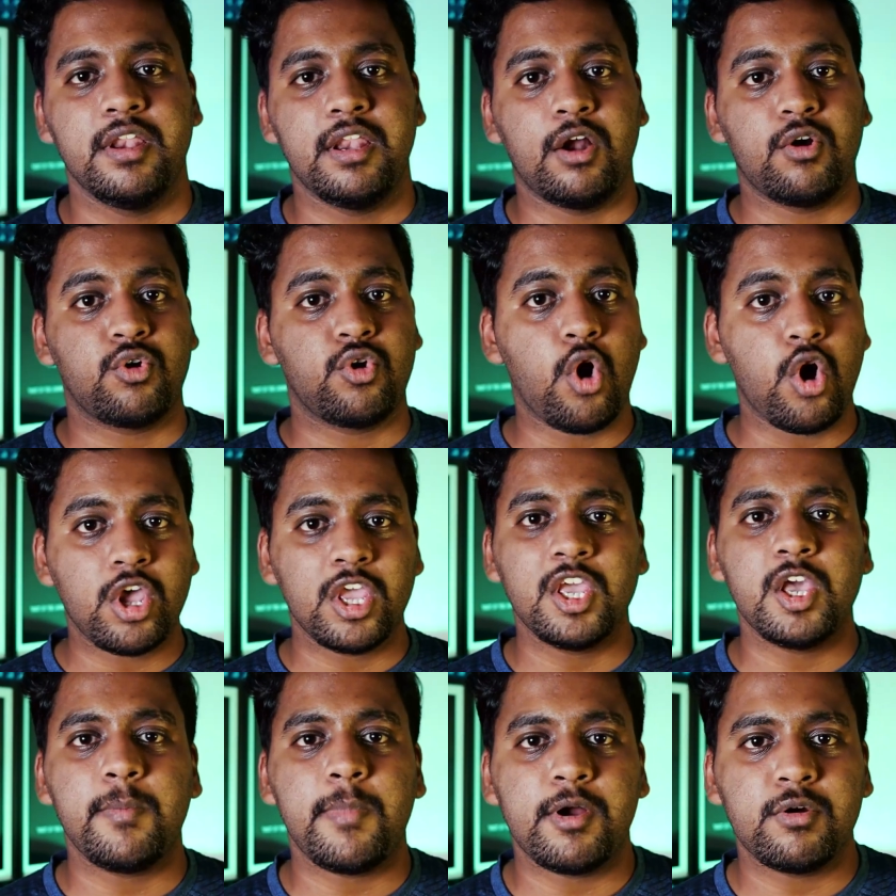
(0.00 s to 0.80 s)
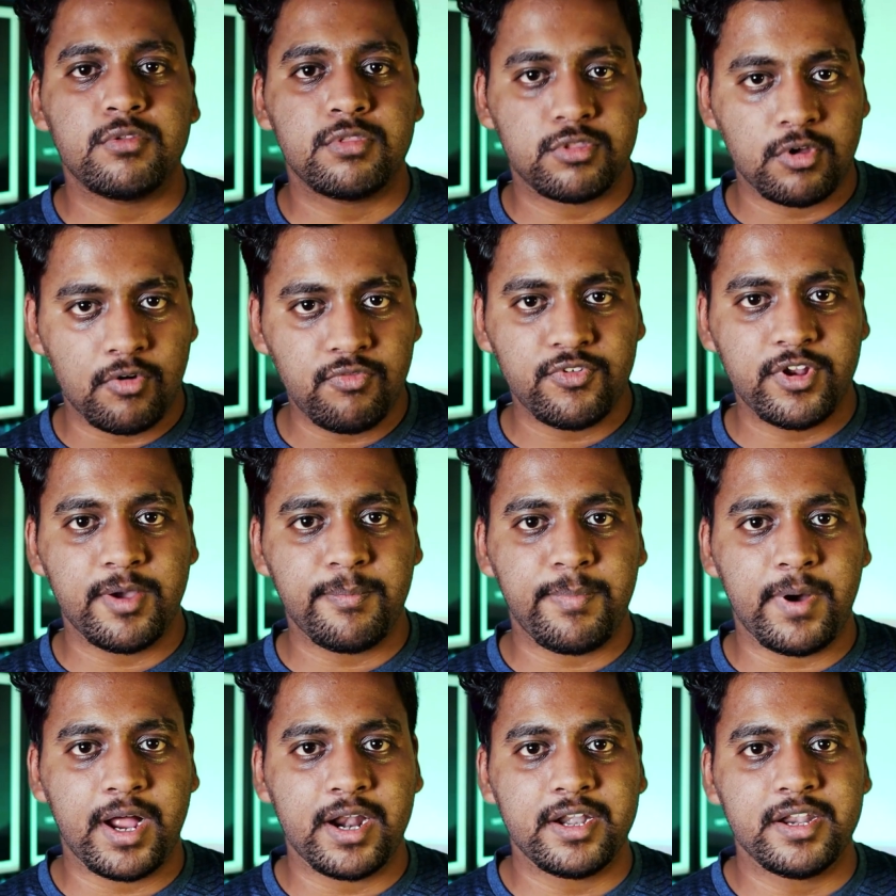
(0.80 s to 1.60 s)
Now talking about software
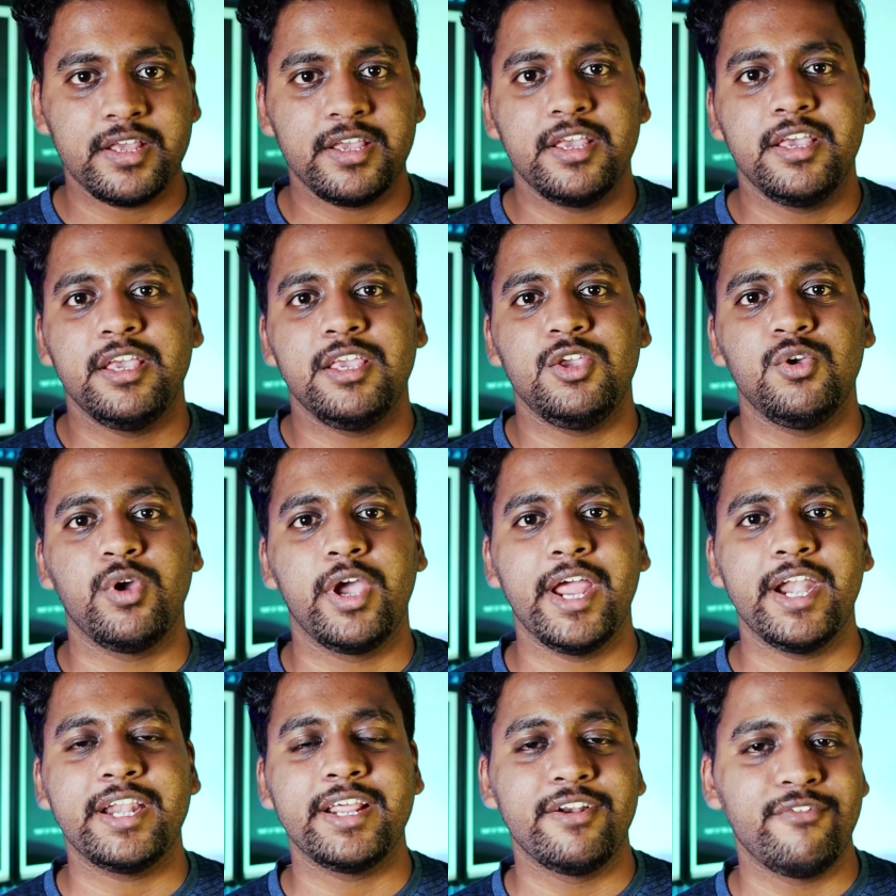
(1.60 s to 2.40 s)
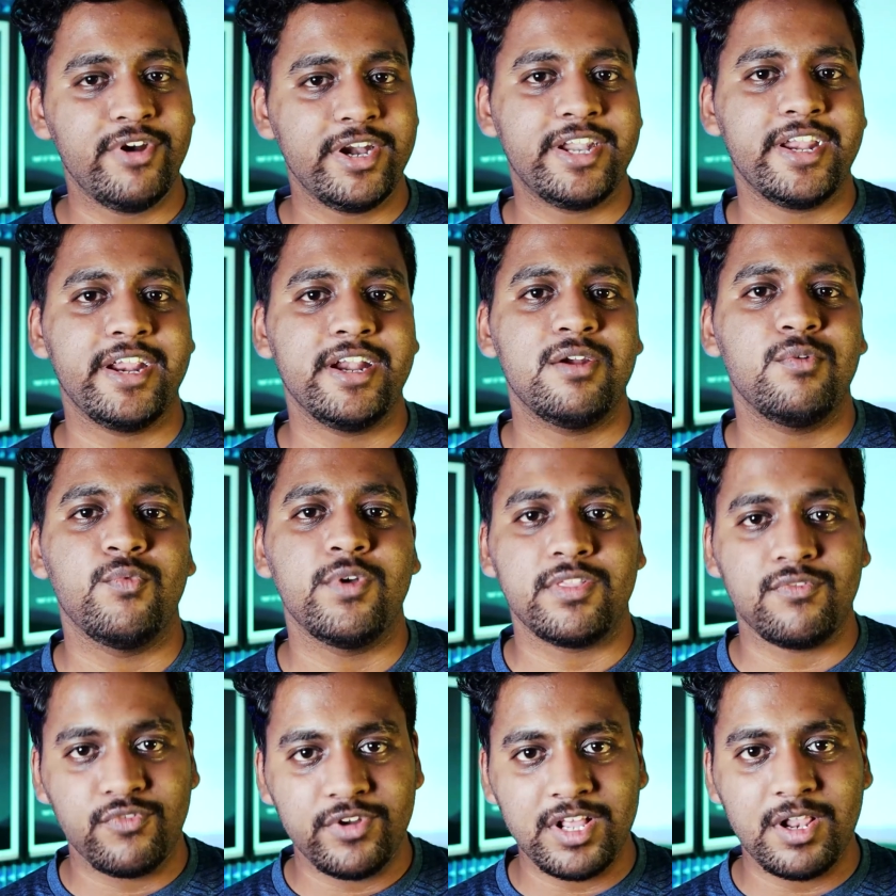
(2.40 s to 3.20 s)
part, you get greeted
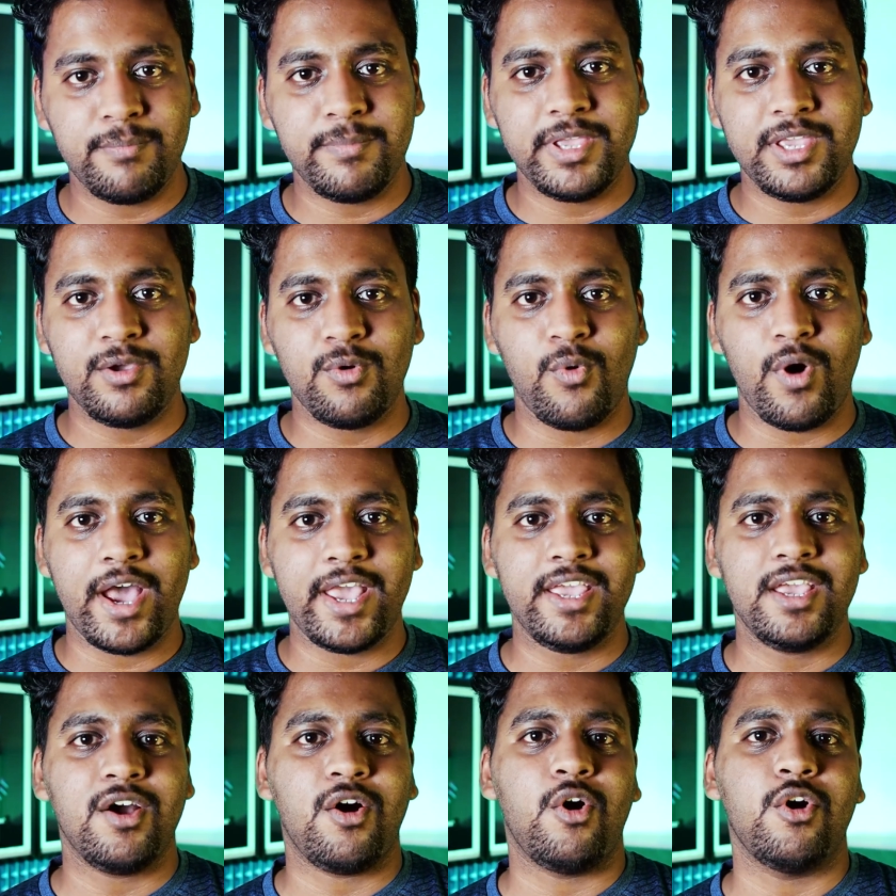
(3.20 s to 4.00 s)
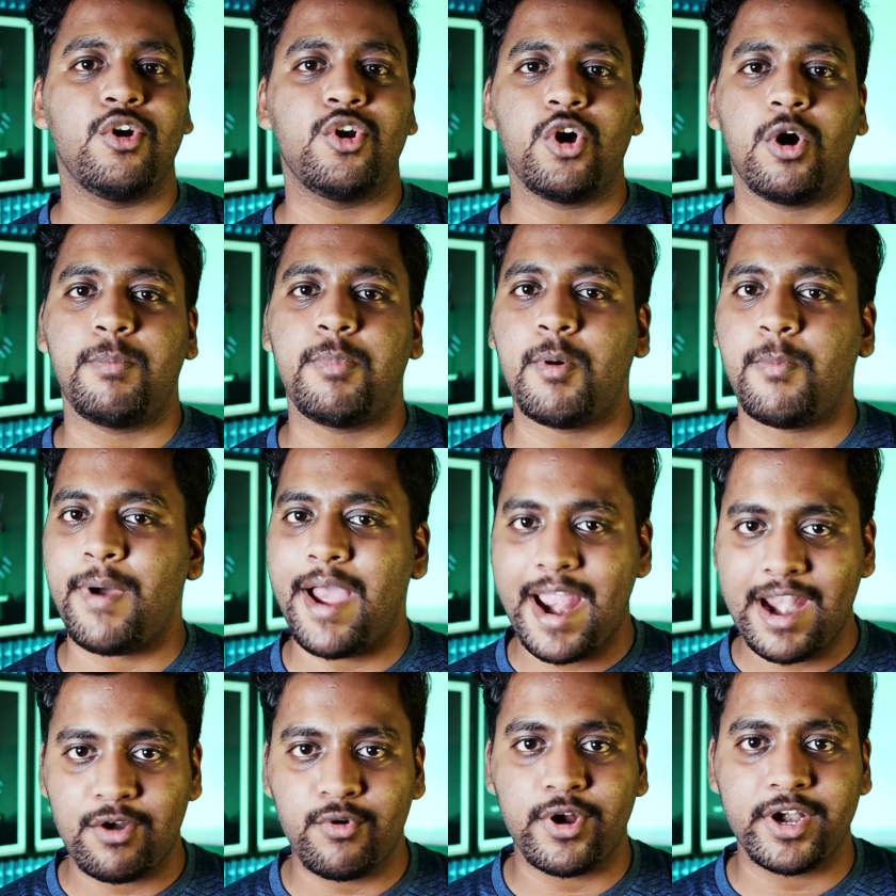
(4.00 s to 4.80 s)
with Realme UI on top of
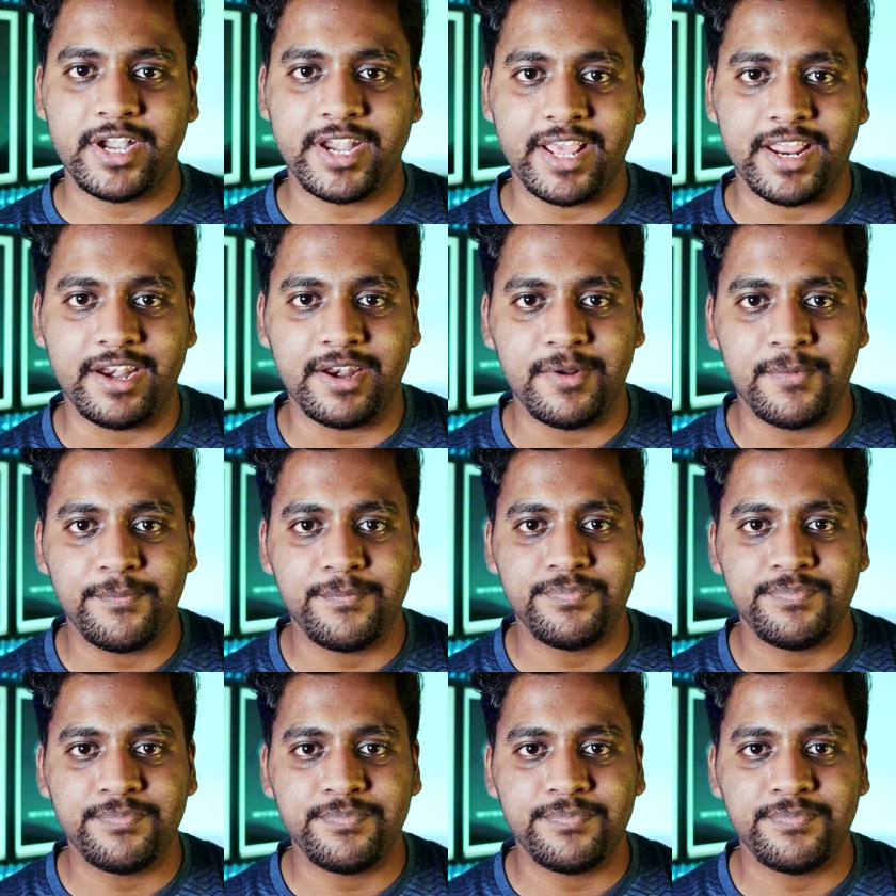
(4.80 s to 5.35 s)
Android 10.